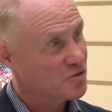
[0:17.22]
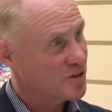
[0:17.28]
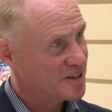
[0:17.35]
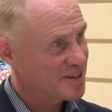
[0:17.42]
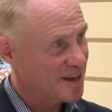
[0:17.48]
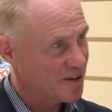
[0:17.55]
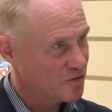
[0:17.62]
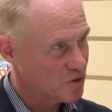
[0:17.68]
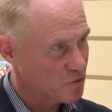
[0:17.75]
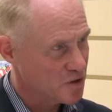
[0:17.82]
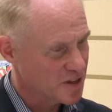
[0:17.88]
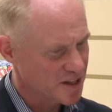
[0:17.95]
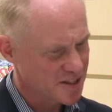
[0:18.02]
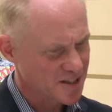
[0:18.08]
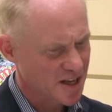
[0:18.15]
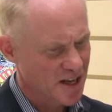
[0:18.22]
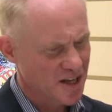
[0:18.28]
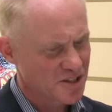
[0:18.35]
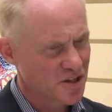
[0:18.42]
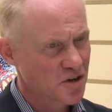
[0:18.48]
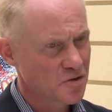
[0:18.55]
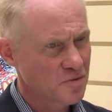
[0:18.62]
Great to have you with us.
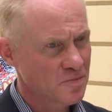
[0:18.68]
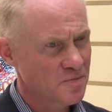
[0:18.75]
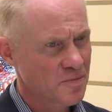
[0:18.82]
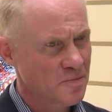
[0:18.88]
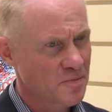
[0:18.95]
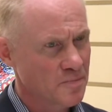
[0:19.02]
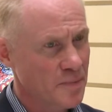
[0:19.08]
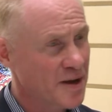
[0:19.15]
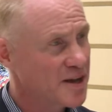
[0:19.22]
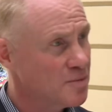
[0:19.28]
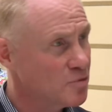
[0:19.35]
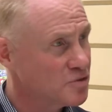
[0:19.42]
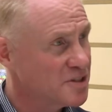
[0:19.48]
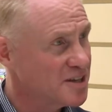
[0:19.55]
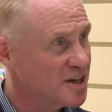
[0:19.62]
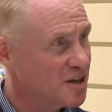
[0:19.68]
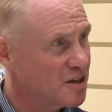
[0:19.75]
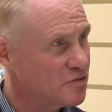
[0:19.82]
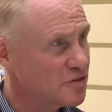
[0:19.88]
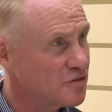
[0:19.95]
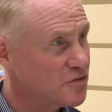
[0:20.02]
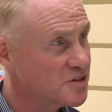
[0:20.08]
So, back in Monte Carlo
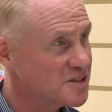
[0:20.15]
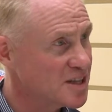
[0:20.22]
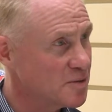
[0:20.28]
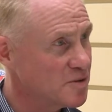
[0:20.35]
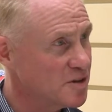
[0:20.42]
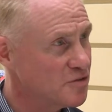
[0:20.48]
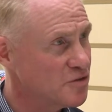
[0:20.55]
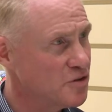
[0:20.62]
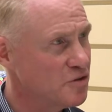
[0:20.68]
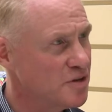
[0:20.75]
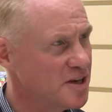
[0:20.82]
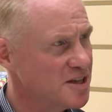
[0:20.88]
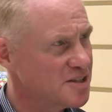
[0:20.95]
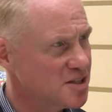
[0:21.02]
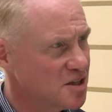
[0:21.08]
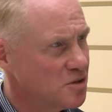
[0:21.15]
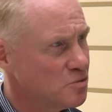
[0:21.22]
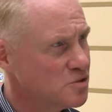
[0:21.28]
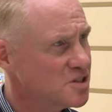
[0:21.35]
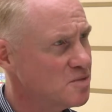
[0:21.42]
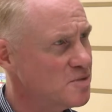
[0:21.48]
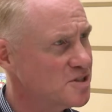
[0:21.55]
for the first time in a few years,
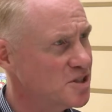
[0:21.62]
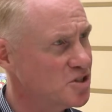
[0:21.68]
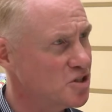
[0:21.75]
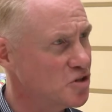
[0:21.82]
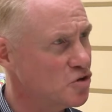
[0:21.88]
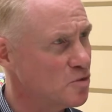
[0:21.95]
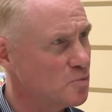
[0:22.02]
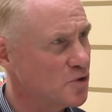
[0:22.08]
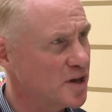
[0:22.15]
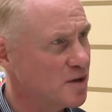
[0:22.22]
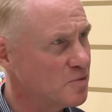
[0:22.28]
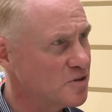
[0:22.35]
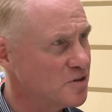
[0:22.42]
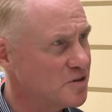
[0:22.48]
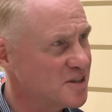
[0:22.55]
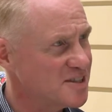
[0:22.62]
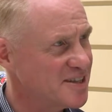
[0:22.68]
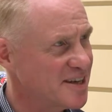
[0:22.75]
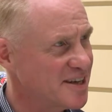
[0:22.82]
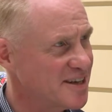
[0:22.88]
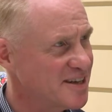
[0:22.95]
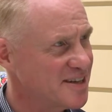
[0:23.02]
what's the message that you're bringing with you this
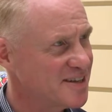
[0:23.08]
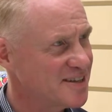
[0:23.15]
year?